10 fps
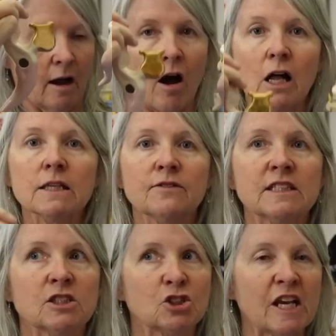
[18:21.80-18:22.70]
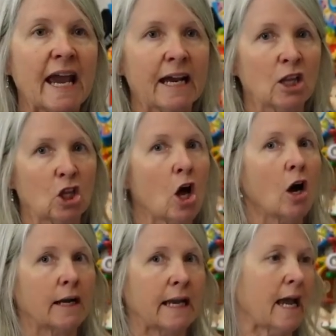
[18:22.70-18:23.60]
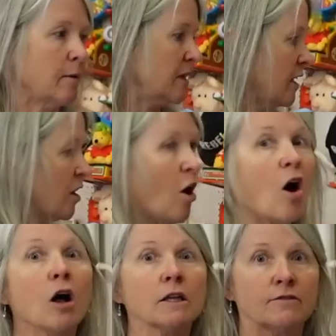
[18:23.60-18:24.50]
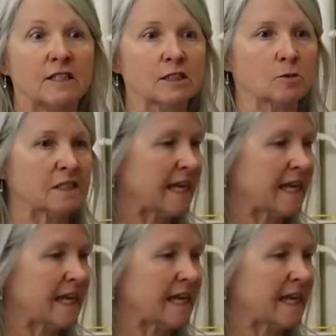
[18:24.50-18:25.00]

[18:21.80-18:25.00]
all of this, she had a log cabin and all of this was